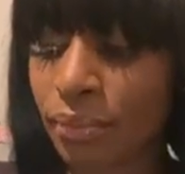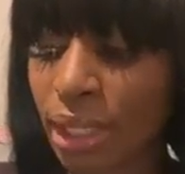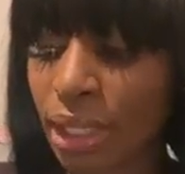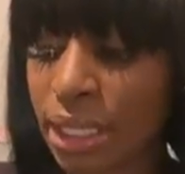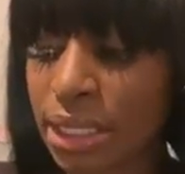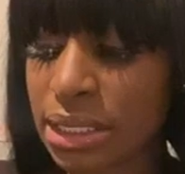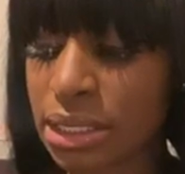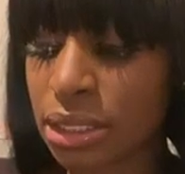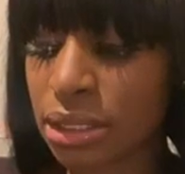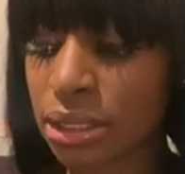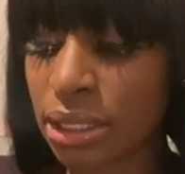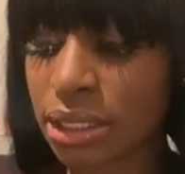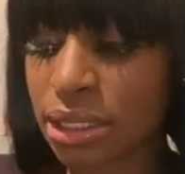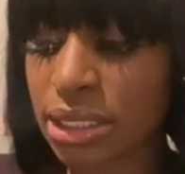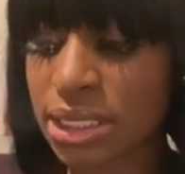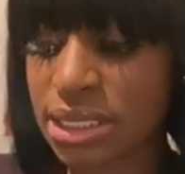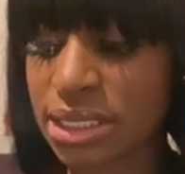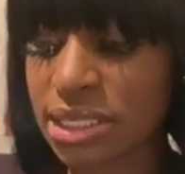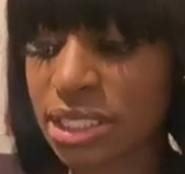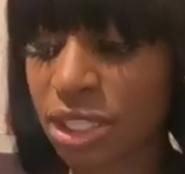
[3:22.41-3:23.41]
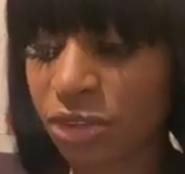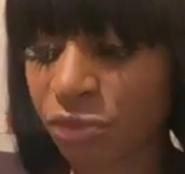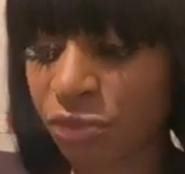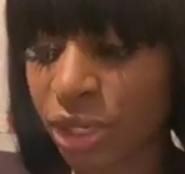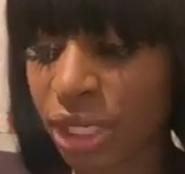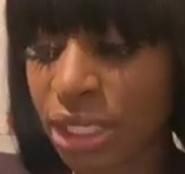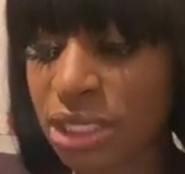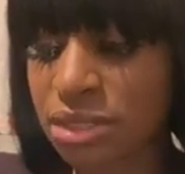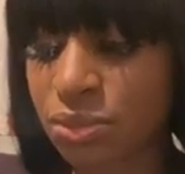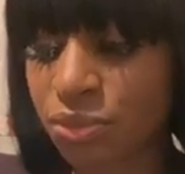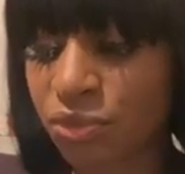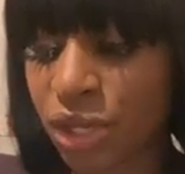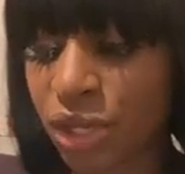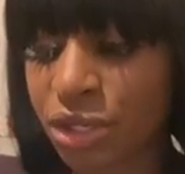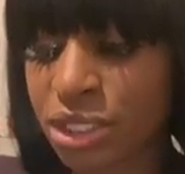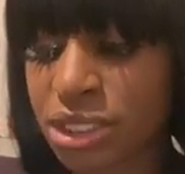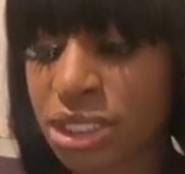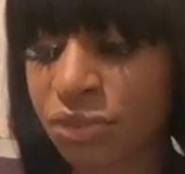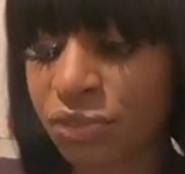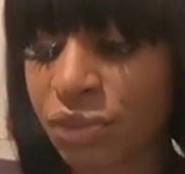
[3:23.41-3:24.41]
it's different. It's
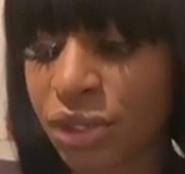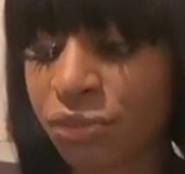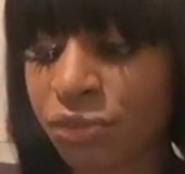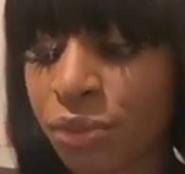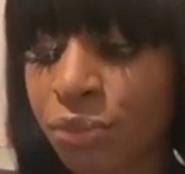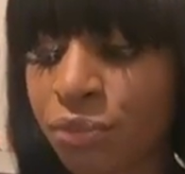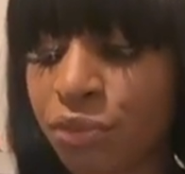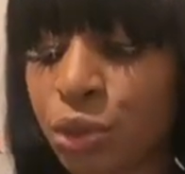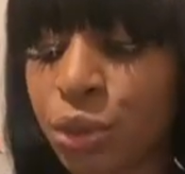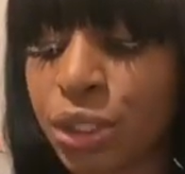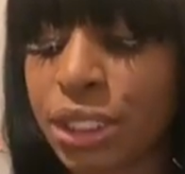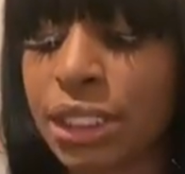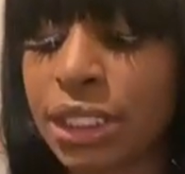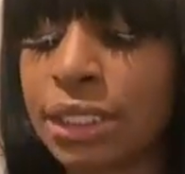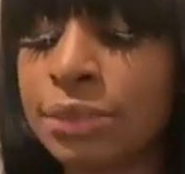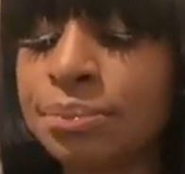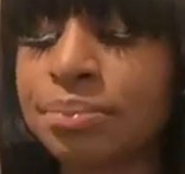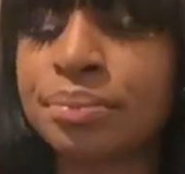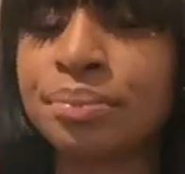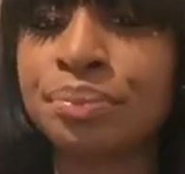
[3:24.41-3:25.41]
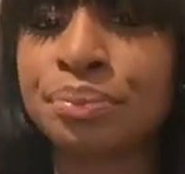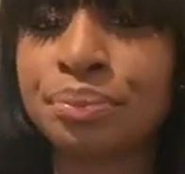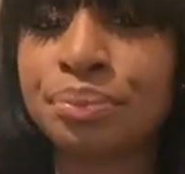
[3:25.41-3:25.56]
very different from Florida.